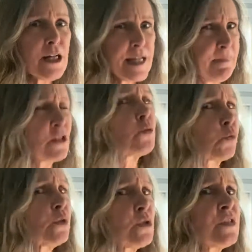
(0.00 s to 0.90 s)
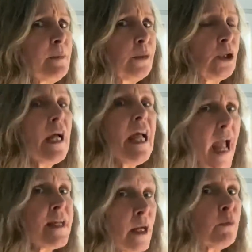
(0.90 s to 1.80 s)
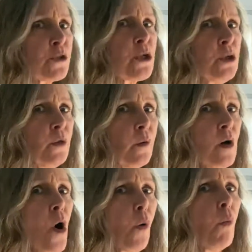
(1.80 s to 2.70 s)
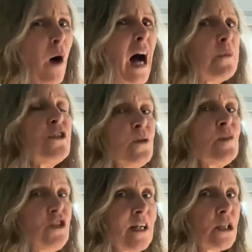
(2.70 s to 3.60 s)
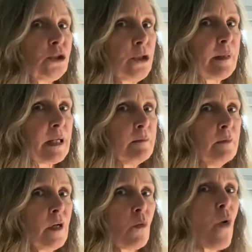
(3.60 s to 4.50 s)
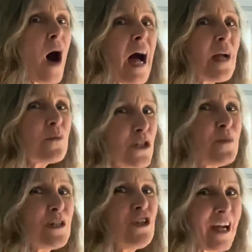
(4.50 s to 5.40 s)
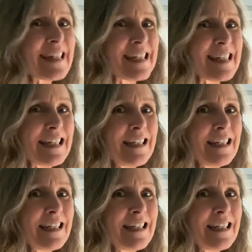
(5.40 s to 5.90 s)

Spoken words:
keep things real simple. And number 2, why would you inject aluminum? Why would you inject it?